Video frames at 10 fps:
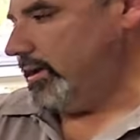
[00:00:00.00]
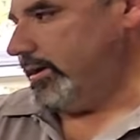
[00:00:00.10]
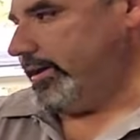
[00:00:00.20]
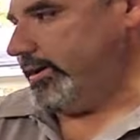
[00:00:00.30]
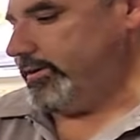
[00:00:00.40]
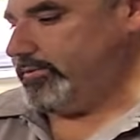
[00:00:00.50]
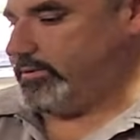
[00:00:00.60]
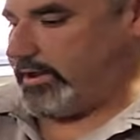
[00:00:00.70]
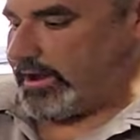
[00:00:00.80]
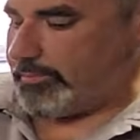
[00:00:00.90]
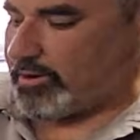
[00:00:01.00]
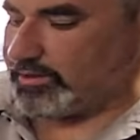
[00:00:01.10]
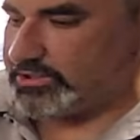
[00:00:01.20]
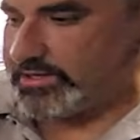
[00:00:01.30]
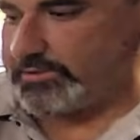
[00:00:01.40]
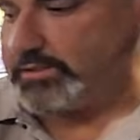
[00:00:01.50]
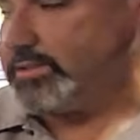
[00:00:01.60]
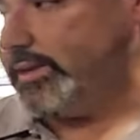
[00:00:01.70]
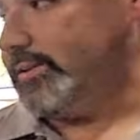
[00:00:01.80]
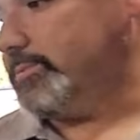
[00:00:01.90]
I polished out the
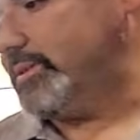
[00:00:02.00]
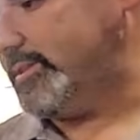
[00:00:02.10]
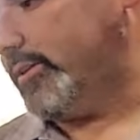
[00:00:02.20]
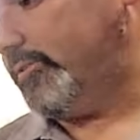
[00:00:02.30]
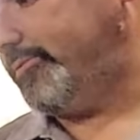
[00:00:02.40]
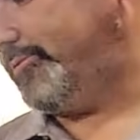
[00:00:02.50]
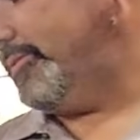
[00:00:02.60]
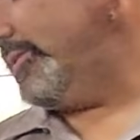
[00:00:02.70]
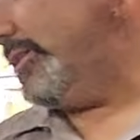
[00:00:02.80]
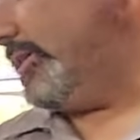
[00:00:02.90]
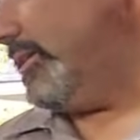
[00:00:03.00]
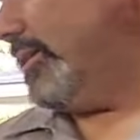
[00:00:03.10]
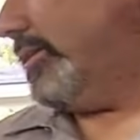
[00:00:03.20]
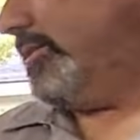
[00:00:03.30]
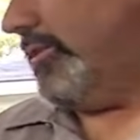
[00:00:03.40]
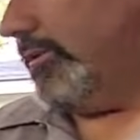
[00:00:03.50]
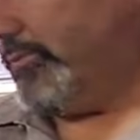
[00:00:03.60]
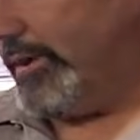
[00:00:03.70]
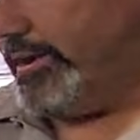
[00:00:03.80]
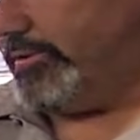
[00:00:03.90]
stainless myself, all
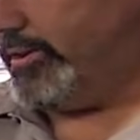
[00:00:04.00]
around, the